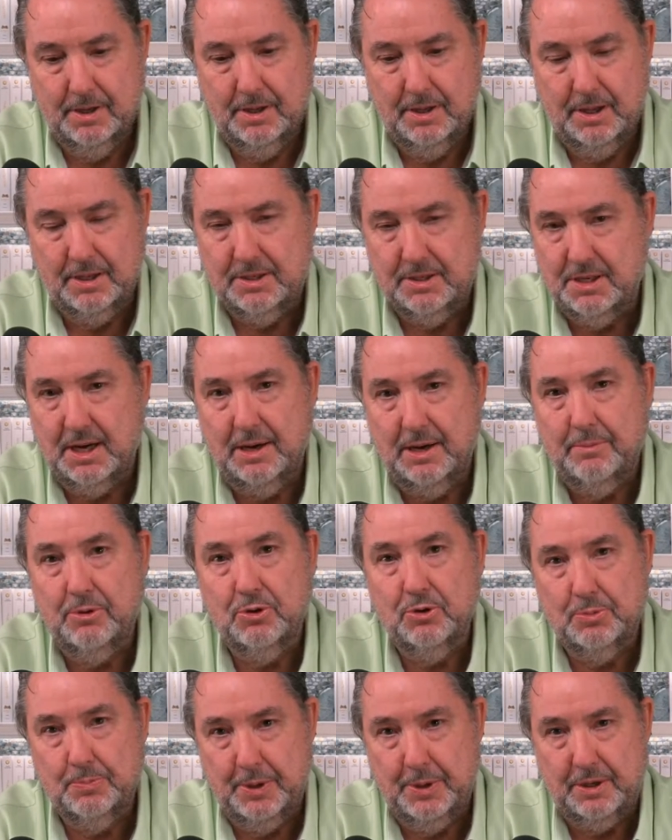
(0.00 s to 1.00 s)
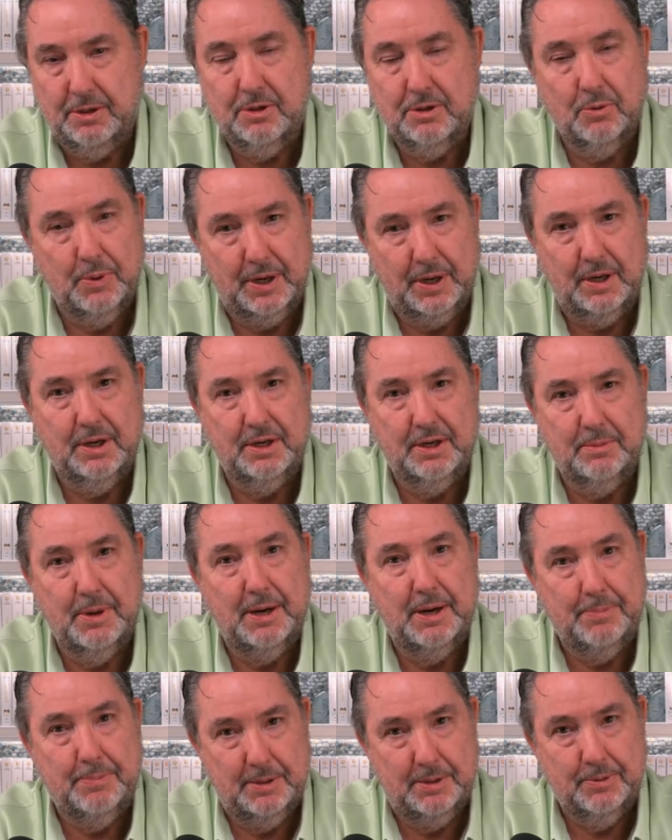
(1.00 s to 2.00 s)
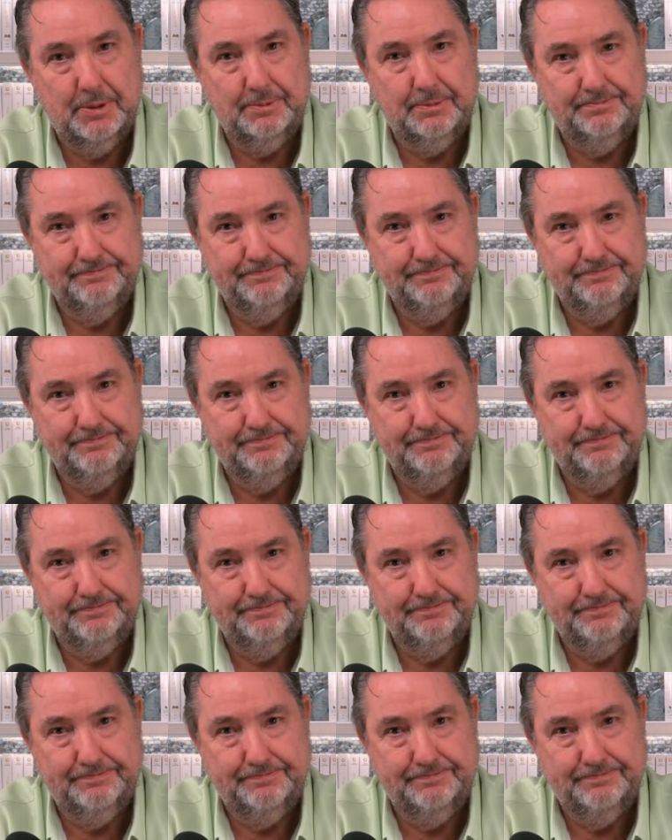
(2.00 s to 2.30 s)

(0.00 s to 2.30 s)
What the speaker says: It's time you speak directly to my people.